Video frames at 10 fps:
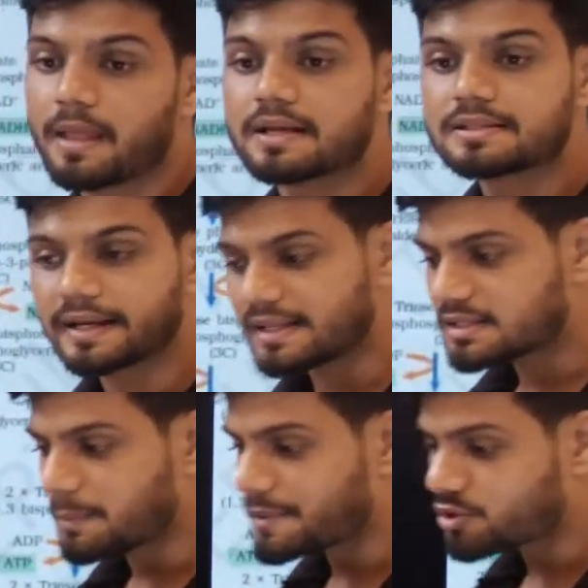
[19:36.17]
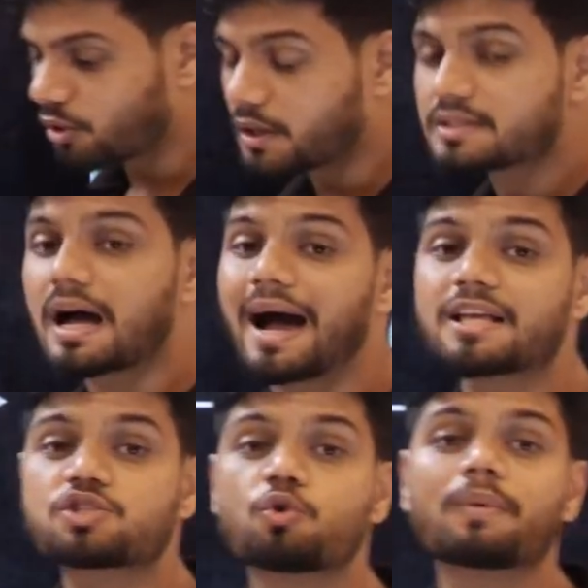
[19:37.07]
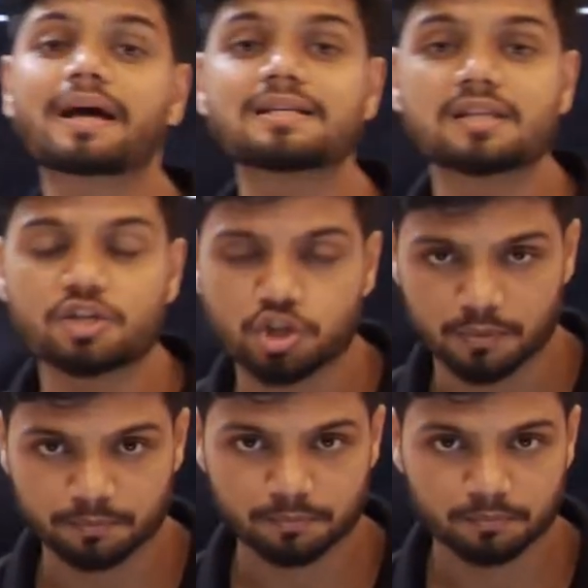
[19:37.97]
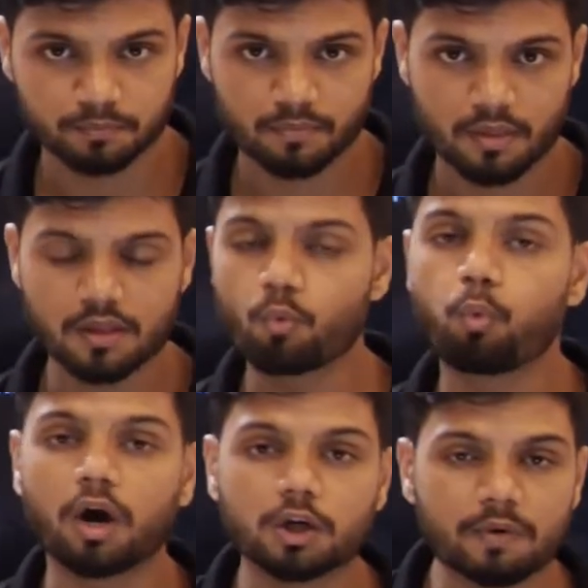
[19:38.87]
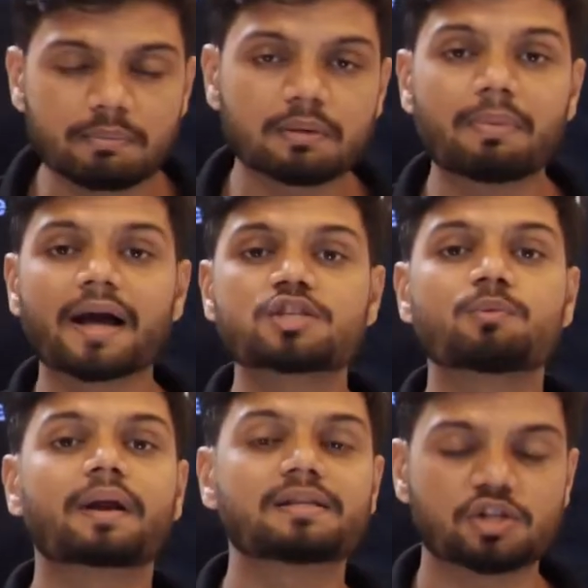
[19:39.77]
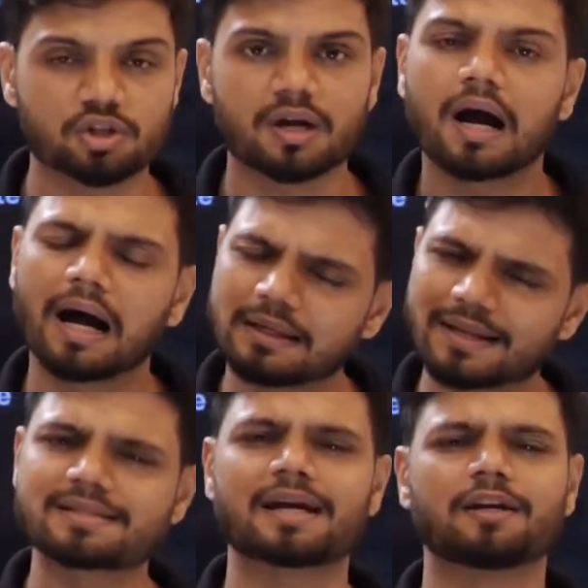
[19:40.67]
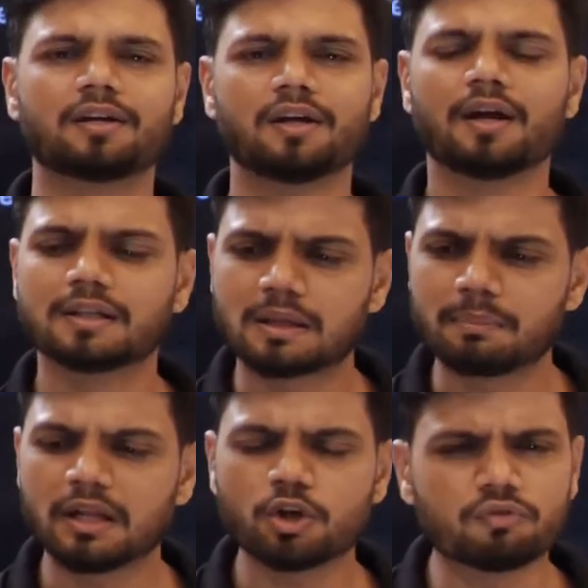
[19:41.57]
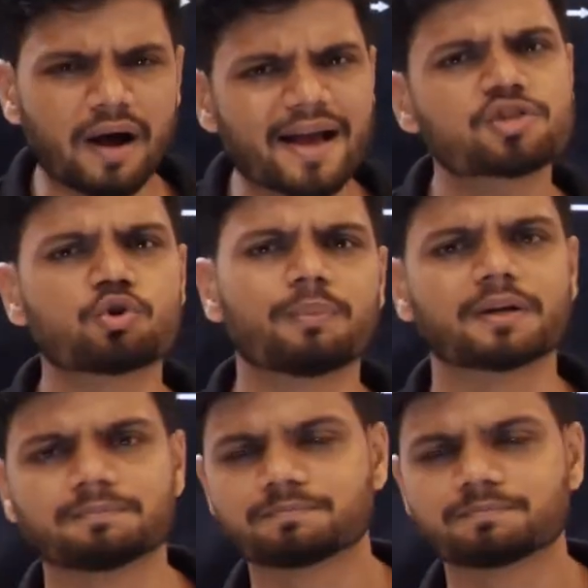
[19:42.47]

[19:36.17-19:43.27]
Second step is called as isomerization. Now, what do I mean by isomerization? Understand the meaning of isomer.